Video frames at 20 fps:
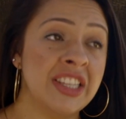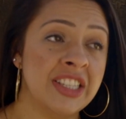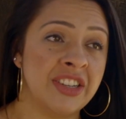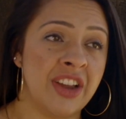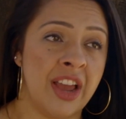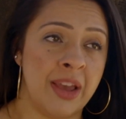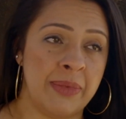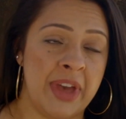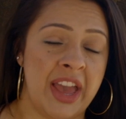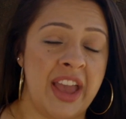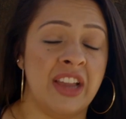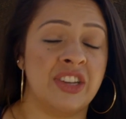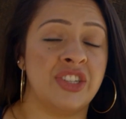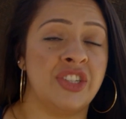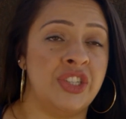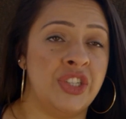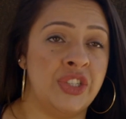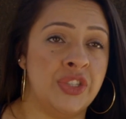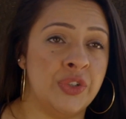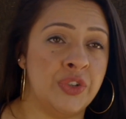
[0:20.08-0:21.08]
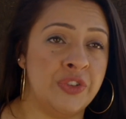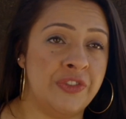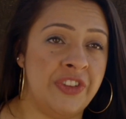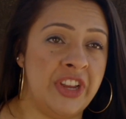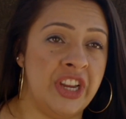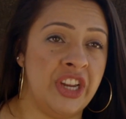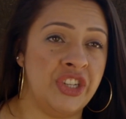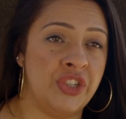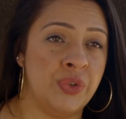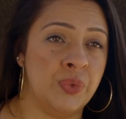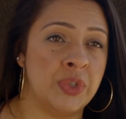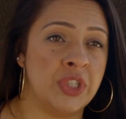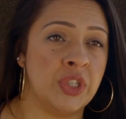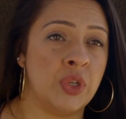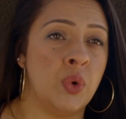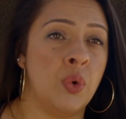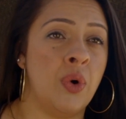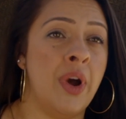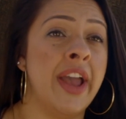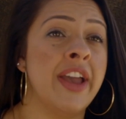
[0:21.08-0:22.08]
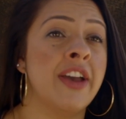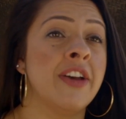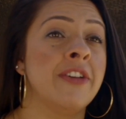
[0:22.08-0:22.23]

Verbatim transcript: time that I actually saw Vish was quite